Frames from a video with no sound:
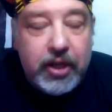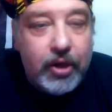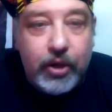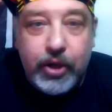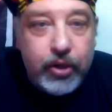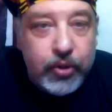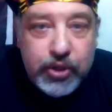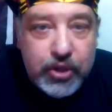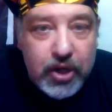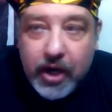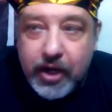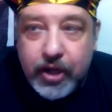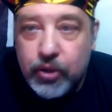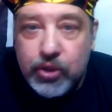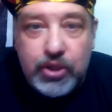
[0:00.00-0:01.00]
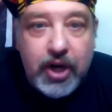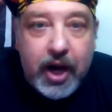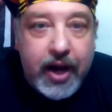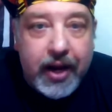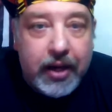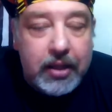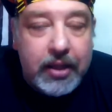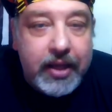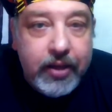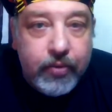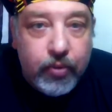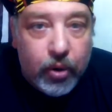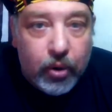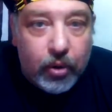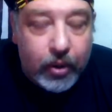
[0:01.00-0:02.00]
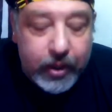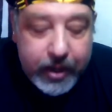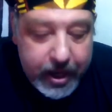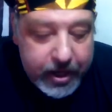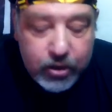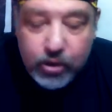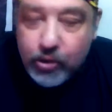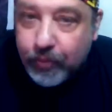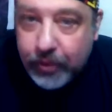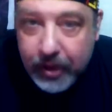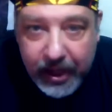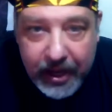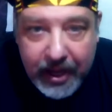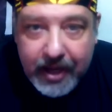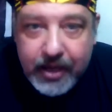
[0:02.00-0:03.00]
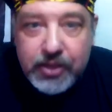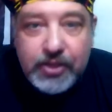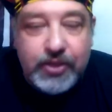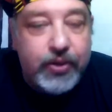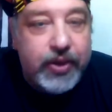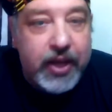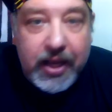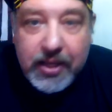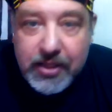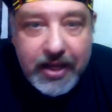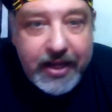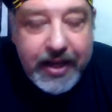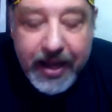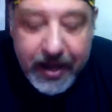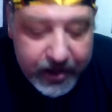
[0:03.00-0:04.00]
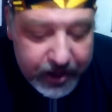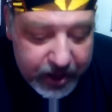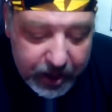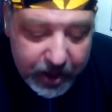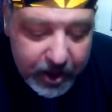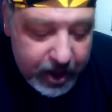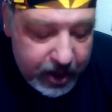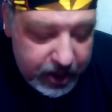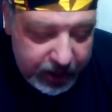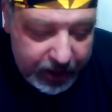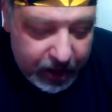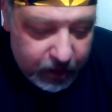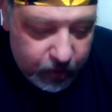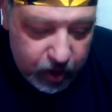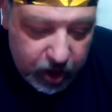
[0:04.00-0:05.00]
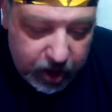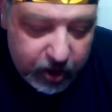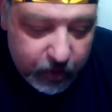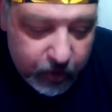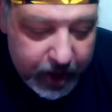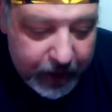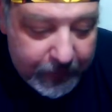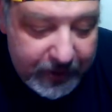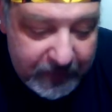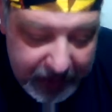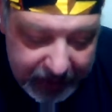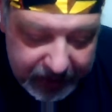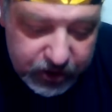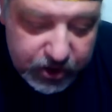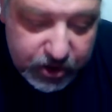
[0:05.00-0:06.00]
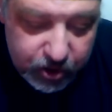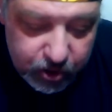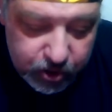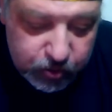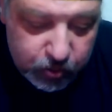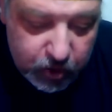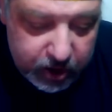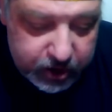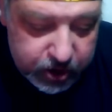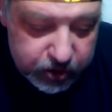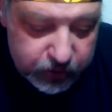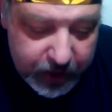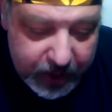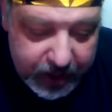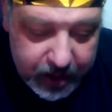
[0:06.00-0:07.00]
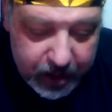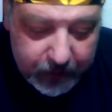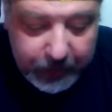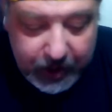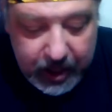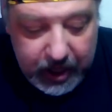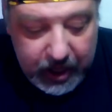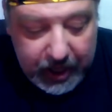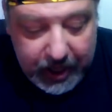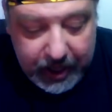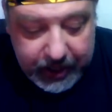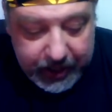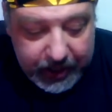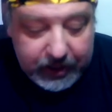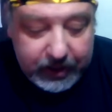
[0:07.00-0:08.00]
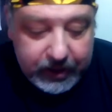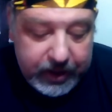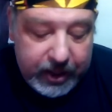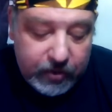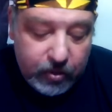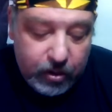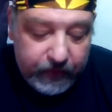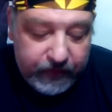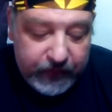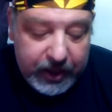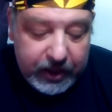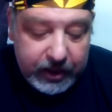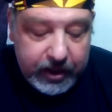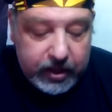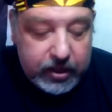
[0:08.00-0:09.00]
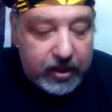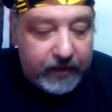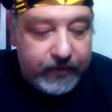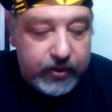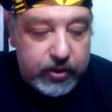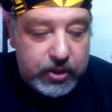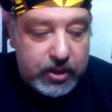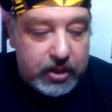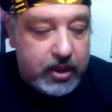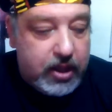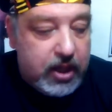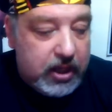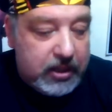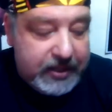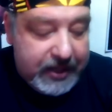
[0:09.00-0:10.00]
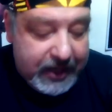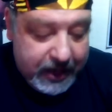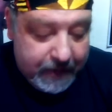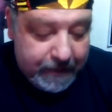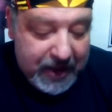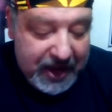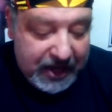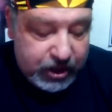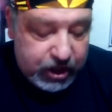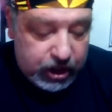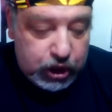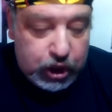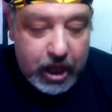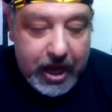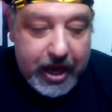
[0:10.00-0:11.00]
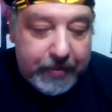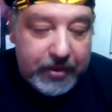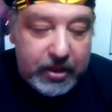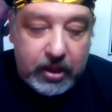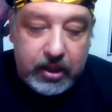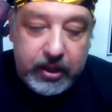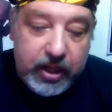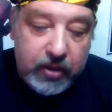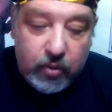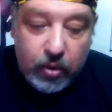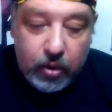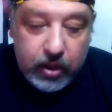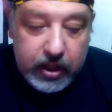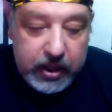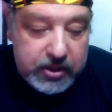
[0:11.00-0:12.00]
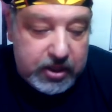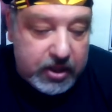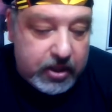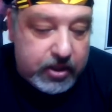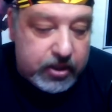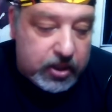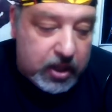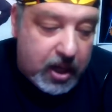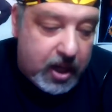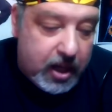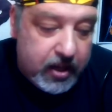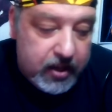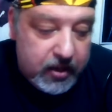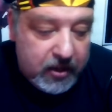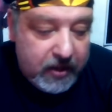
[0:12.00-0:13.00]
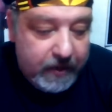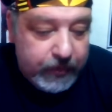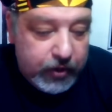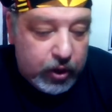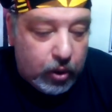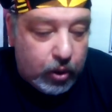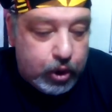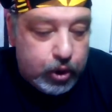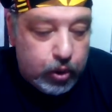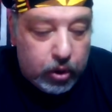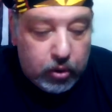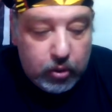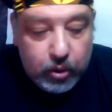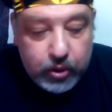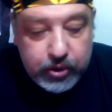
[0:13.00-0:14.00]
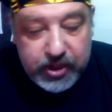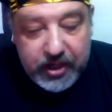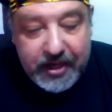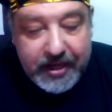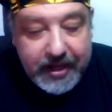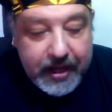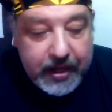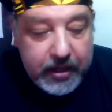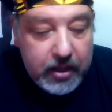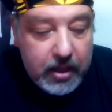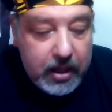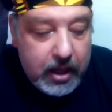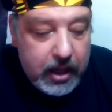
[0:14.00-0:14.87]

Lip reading: You don't start at a lead role, okay? You do plays, okay? It's like anything. You got to work your way up. He paid his dues, worked his rate up, and he got the lead role finally in Difference, and did an amazing job in the lead role, as in his, shorter roles that he got.